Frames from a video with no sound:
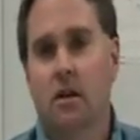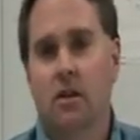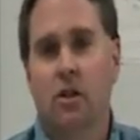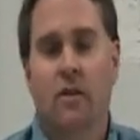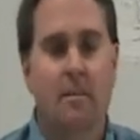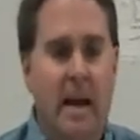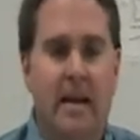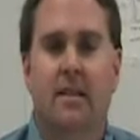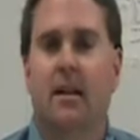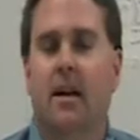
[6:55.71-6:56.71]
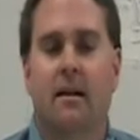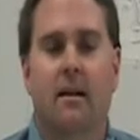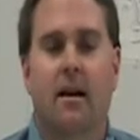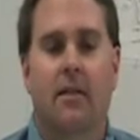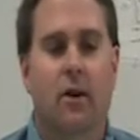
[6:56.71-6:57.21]
So the maintenance
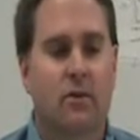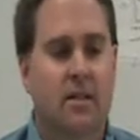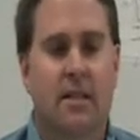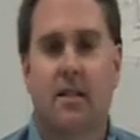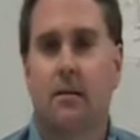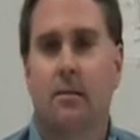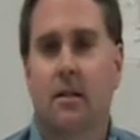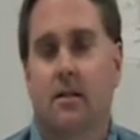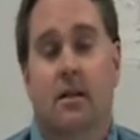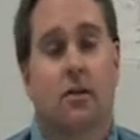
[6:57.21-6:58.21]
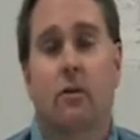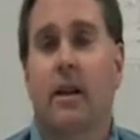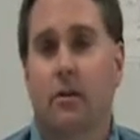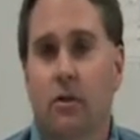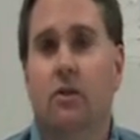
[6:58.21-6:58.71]
on those systems is
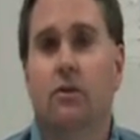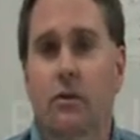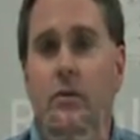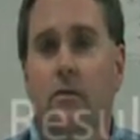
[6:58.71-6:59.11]
greatly reduced.